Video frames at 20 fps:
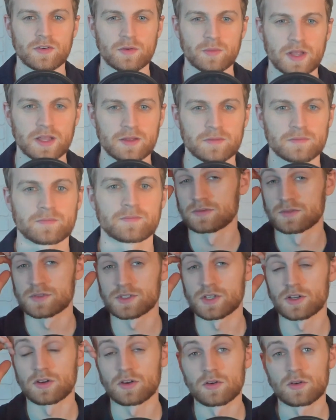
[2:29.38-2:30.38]
for me.
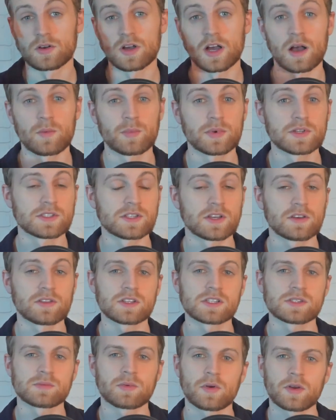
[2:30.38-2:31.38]
So up until
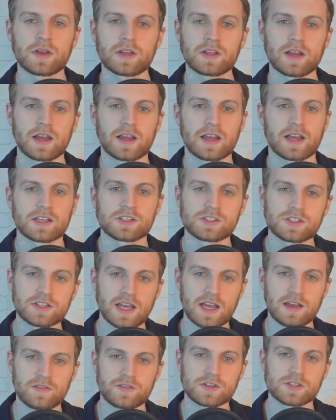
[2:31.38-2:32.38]
this point, I actually
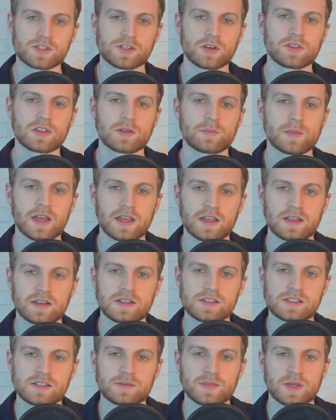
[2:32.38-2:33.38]
haven't shown the
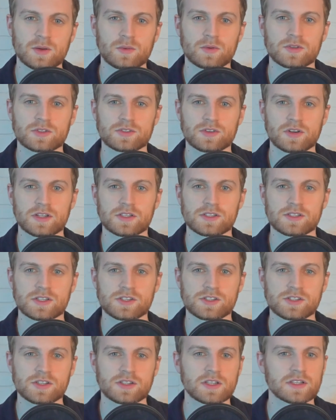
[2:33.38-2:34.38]
mechanism that will
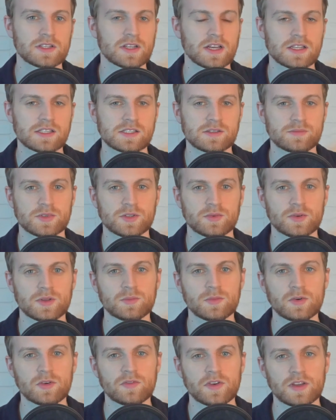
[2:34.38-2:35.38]
transition the desk
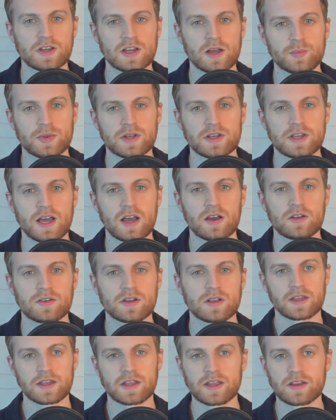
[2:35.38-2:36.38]
between moving up and
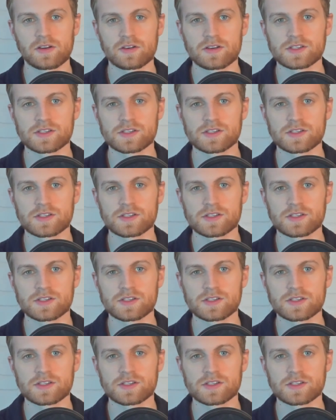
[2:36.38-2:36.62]
down. Here